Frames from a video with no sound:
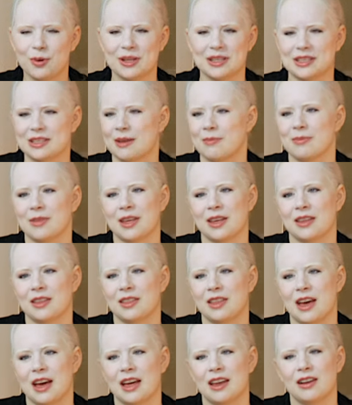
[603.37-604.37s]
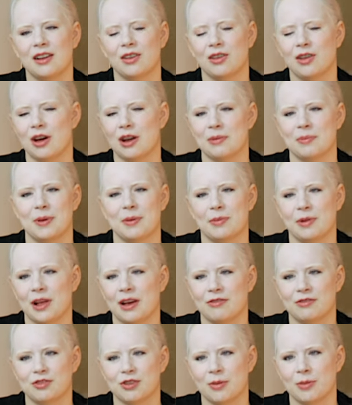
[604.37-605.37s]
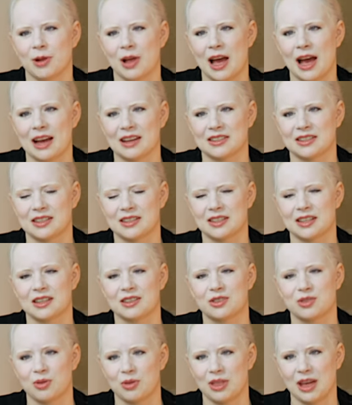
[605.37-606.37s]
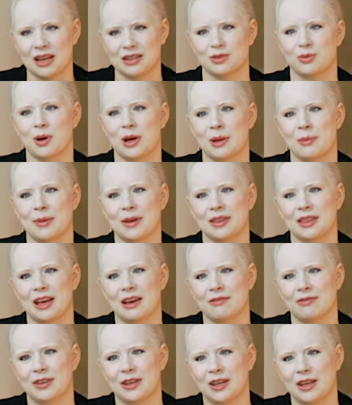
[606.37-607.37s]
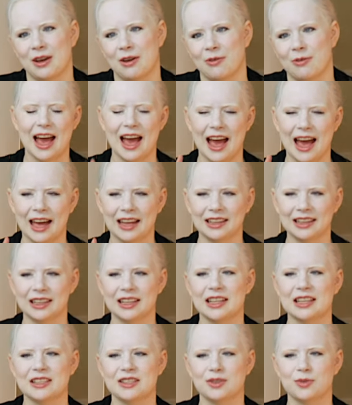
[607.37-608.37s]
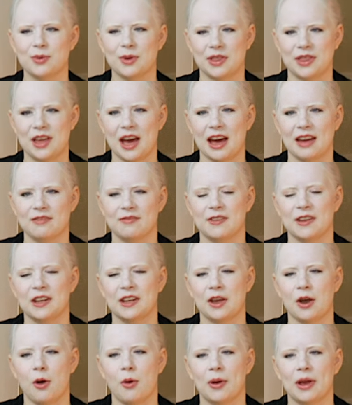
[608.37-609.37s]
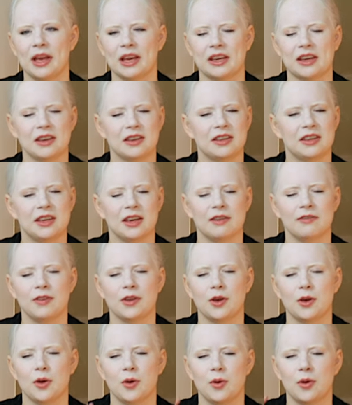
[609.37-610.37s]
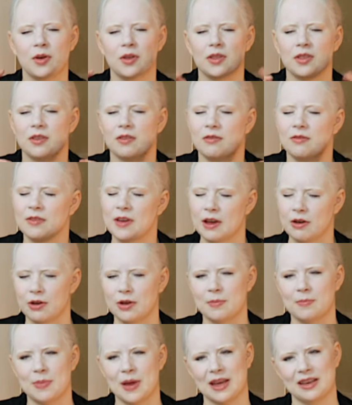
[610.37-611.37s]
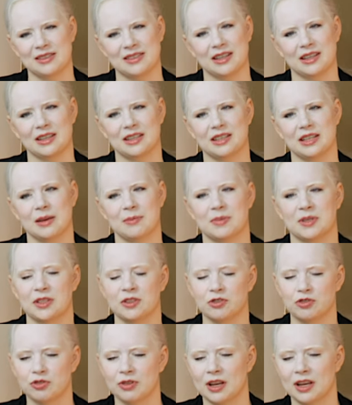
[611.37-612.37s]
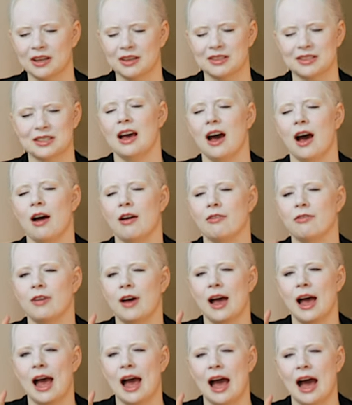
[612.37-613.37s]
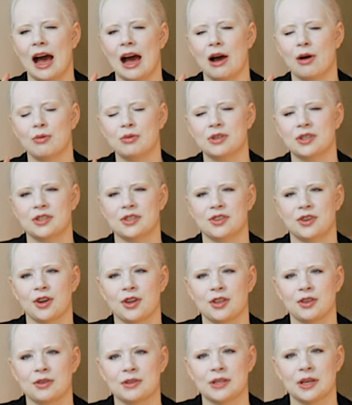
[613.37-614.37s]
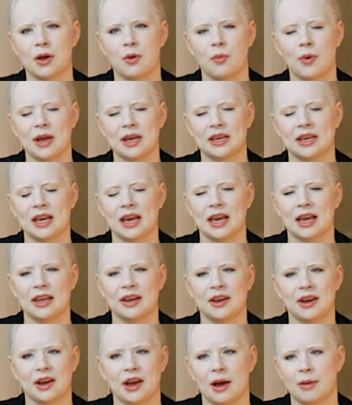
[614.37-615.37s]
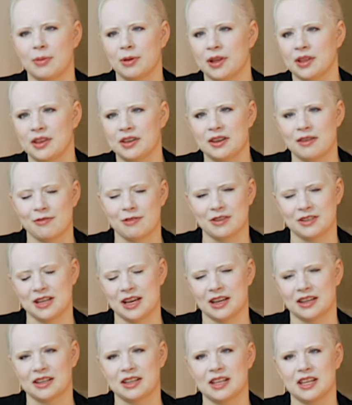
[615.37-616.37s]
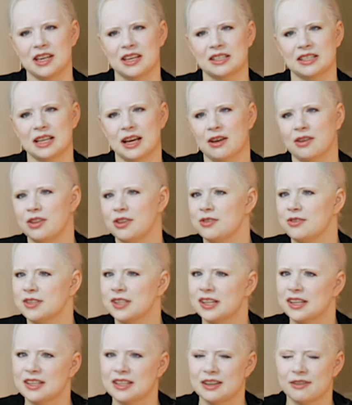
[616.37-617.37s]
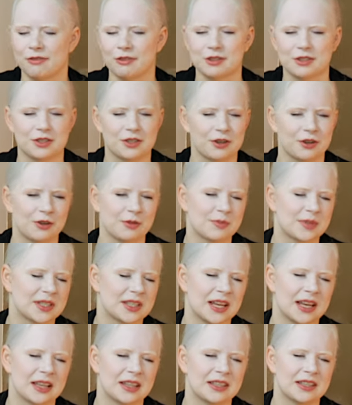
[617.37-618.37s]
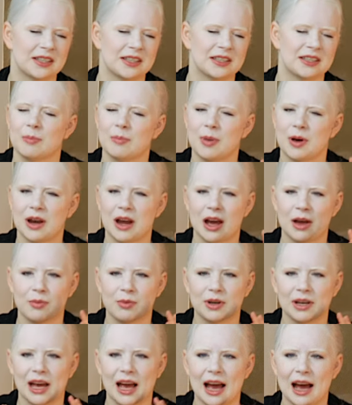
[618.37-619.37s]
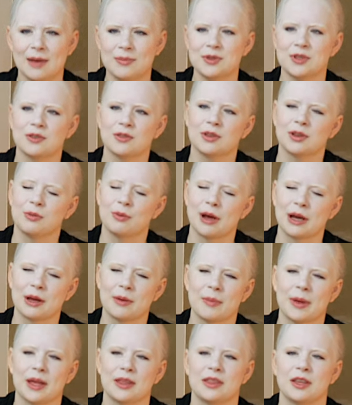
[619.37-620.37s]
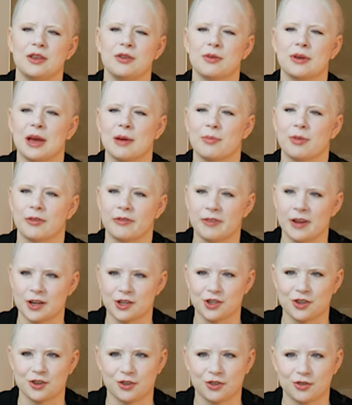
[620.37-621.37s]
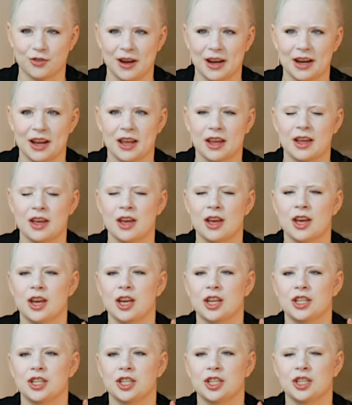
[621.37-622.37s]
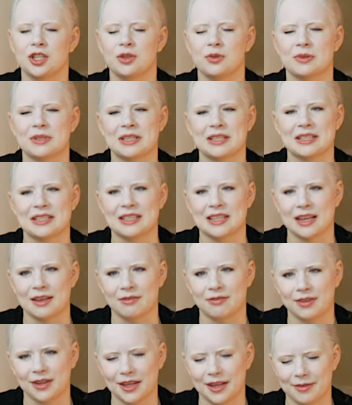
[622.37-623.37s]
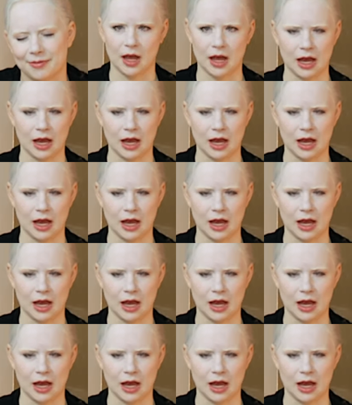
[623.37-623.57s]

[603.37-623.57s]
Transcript: it's something that a lot of people have trouble accessing, so that's why I made that video at least with that video, it can give you the very basic tips and tricks of how to start using a white cane, a couple of the different techniques, how to use it in different circumstances. But I would absolutely recommend that you get professional training to use it safely.